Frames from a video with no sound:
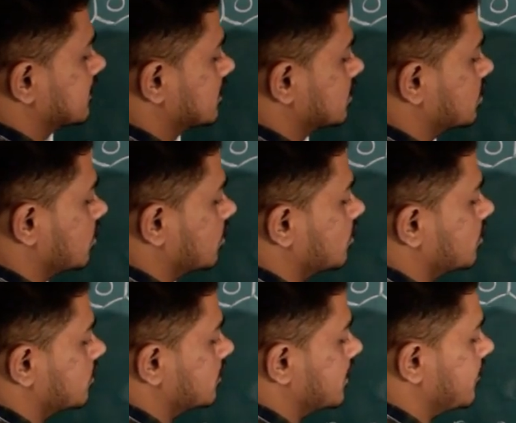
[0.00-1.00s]
So
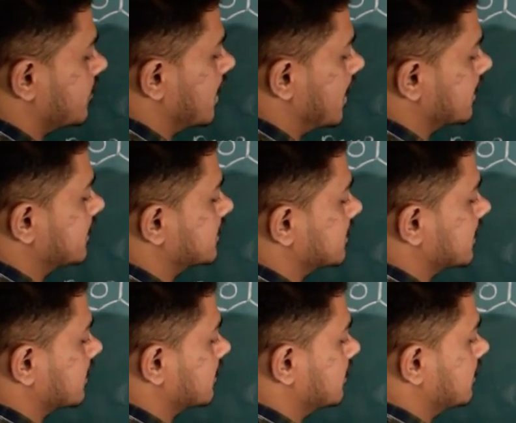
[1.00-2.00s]
they will add this thing,
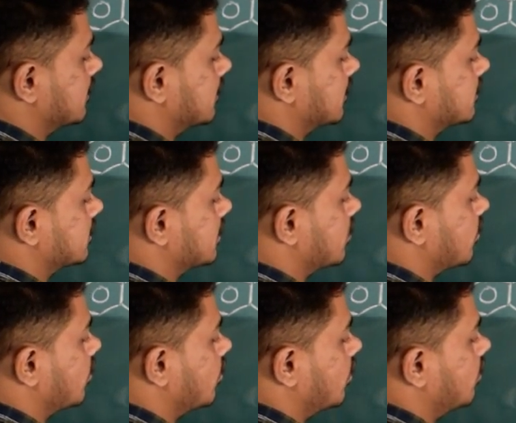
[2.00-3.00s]

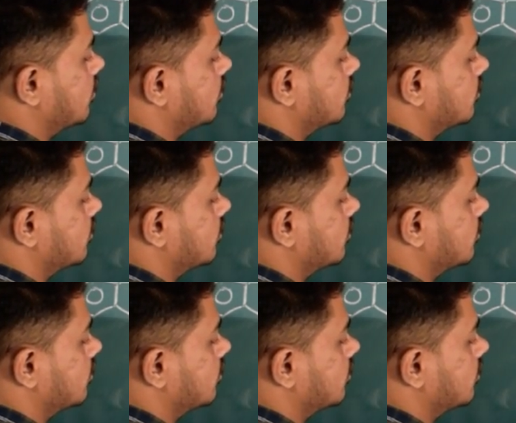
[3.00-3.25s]
COCl,